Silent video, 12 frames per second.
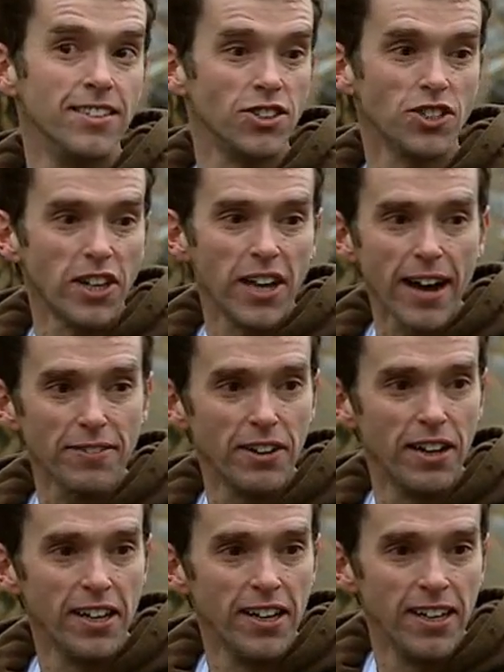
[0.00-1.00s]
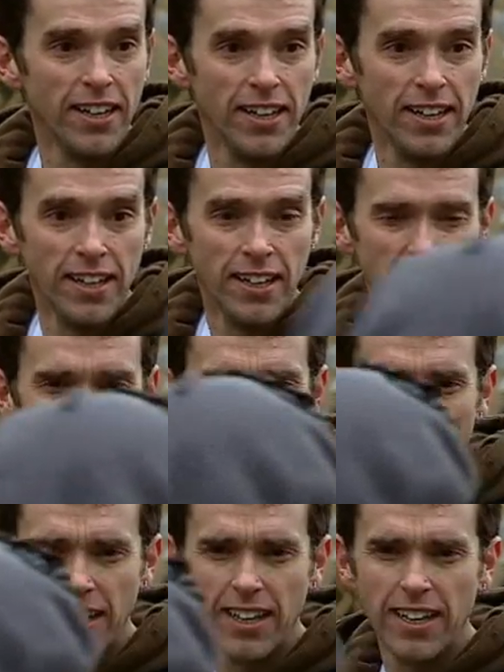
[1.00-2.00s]
Should I have? Well,
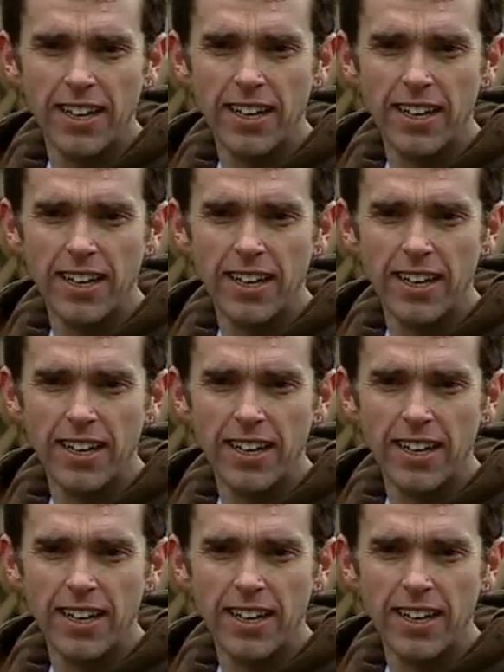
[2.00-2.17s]
he's not